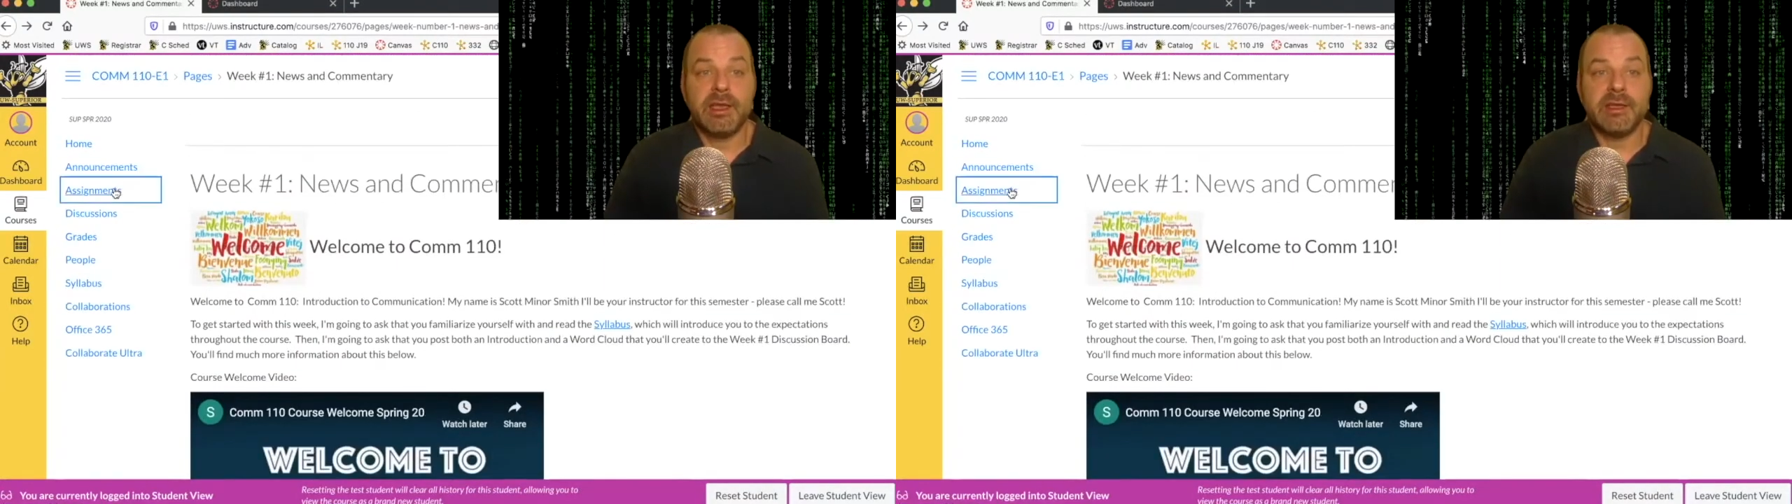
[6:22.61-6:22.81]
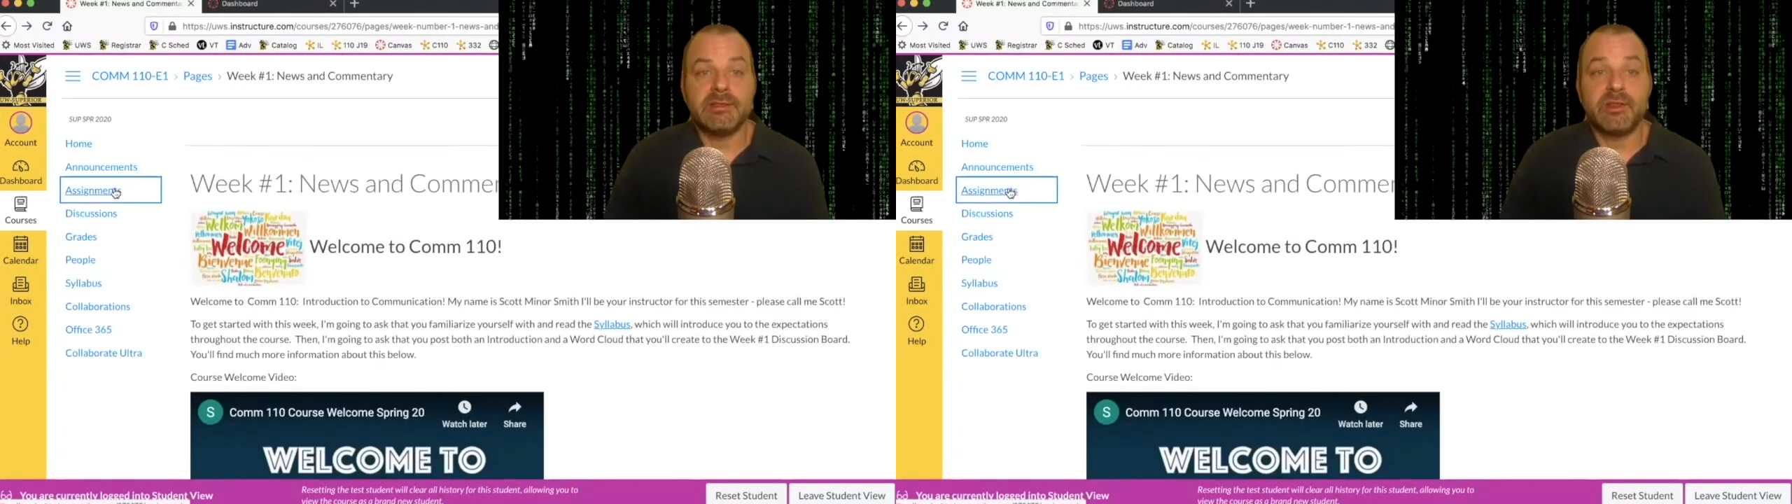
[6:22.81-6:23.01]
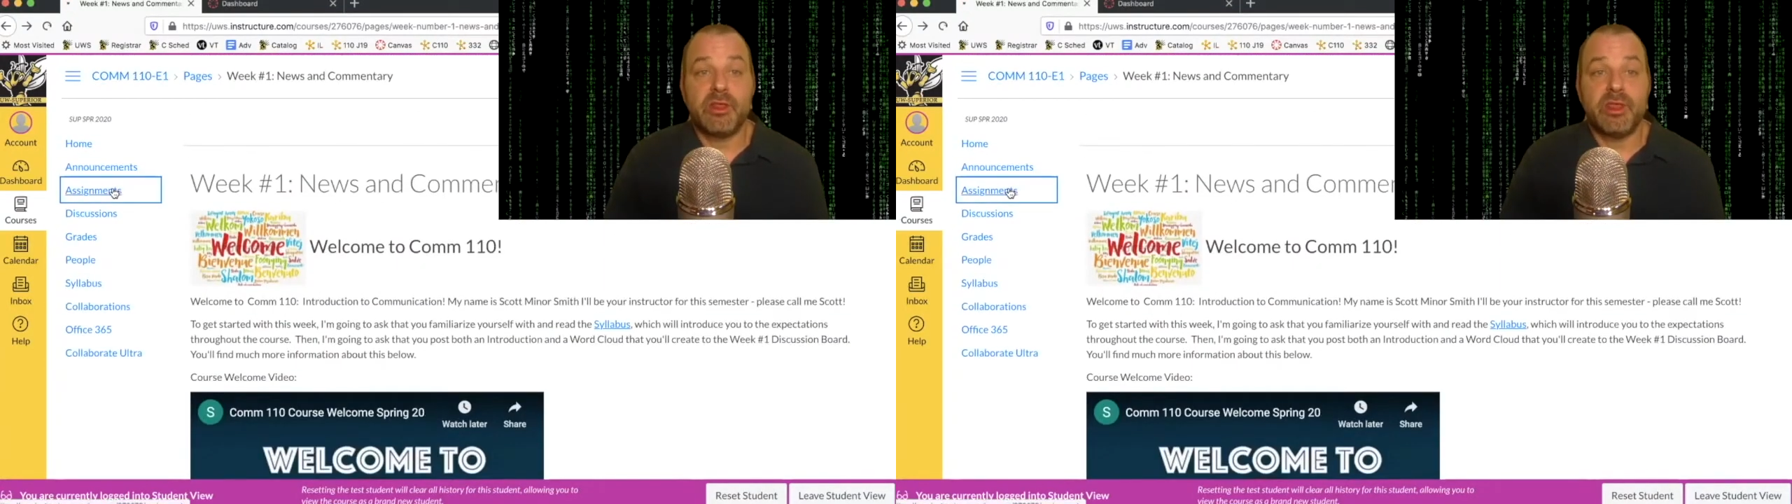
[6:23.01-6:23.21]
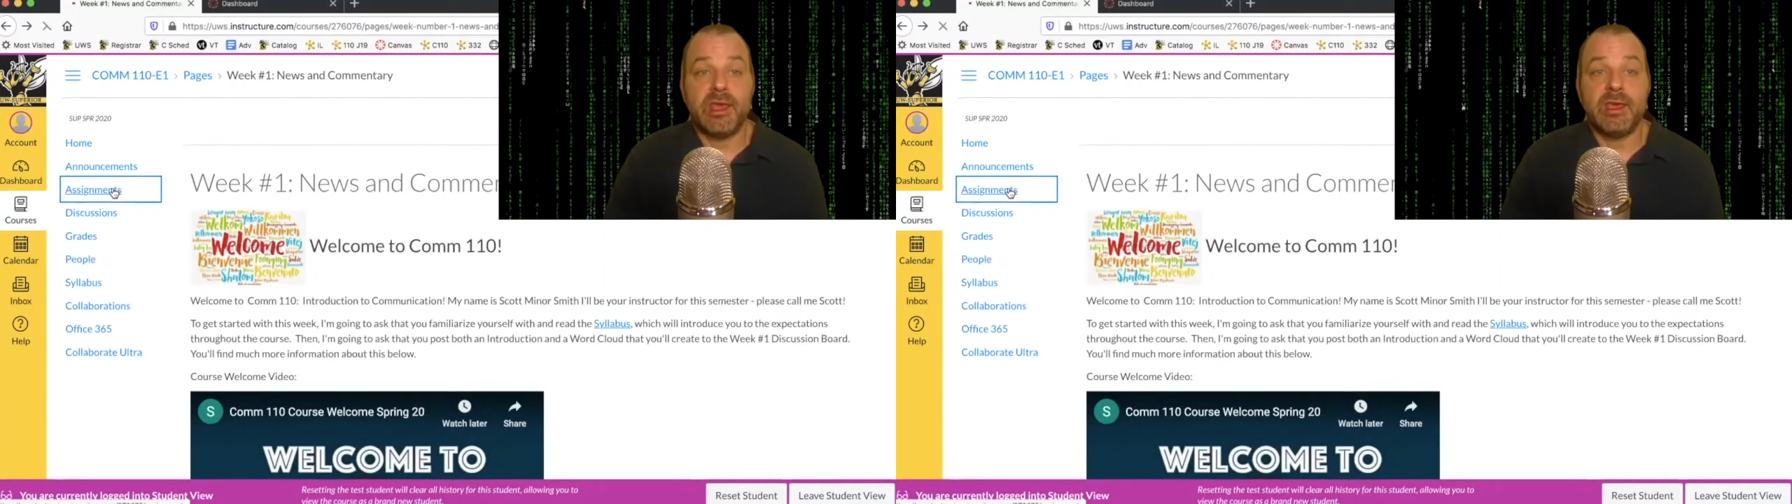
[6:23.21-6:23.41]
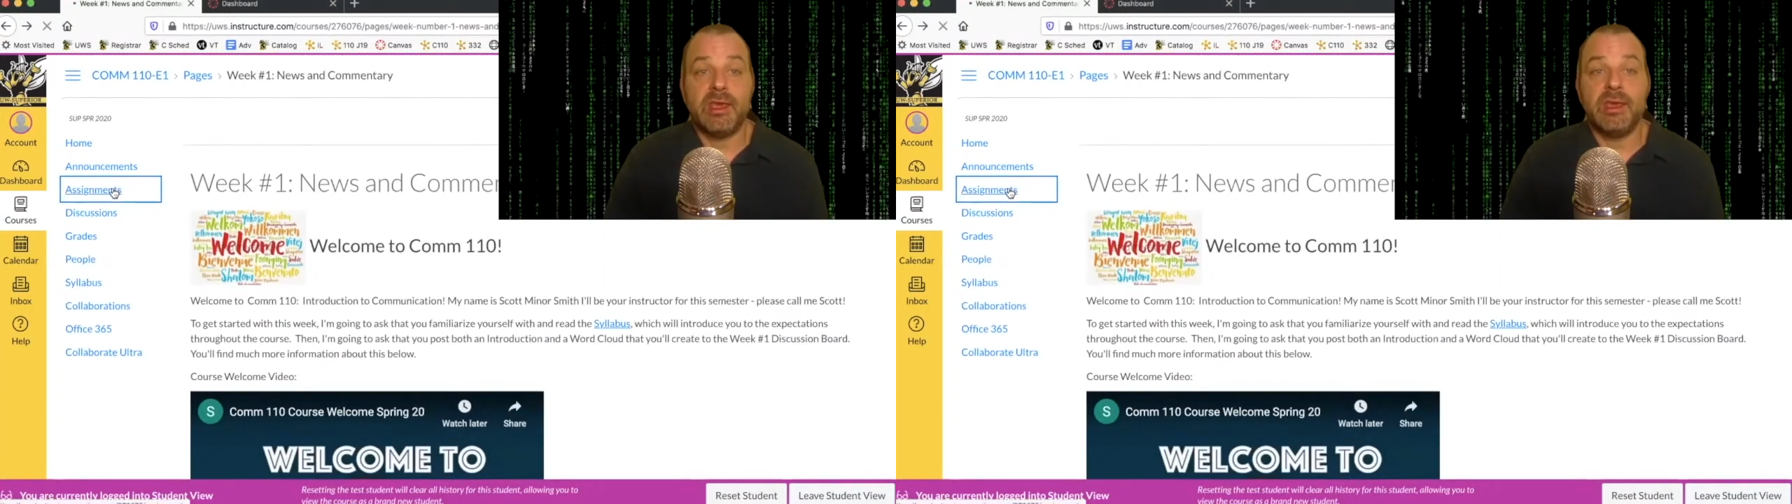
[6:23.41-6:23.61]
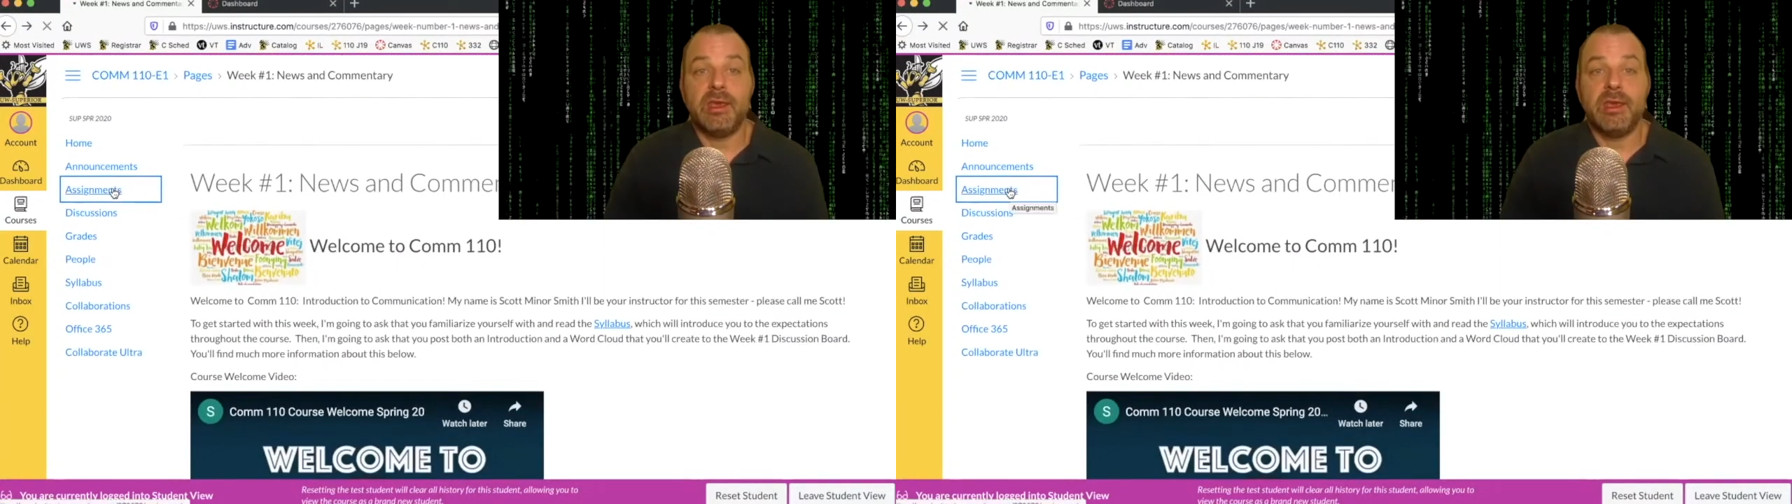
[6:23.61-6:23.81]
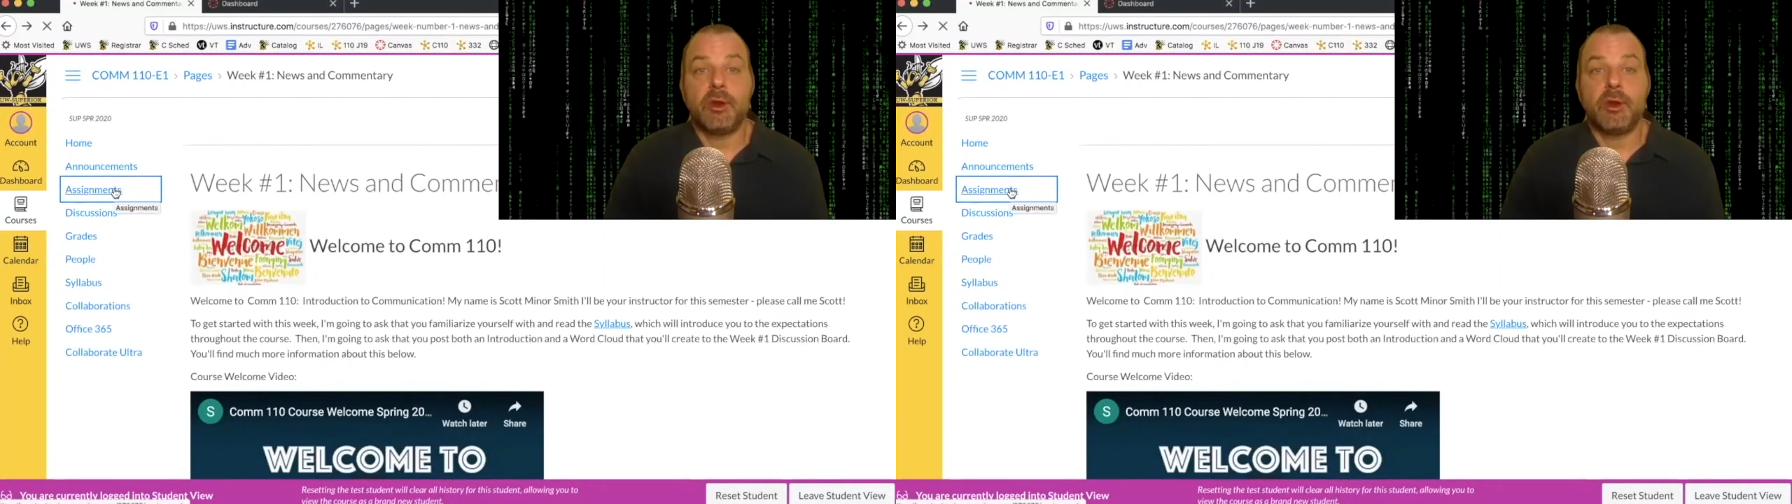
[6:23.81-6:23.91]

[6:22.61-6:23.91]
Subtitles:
is the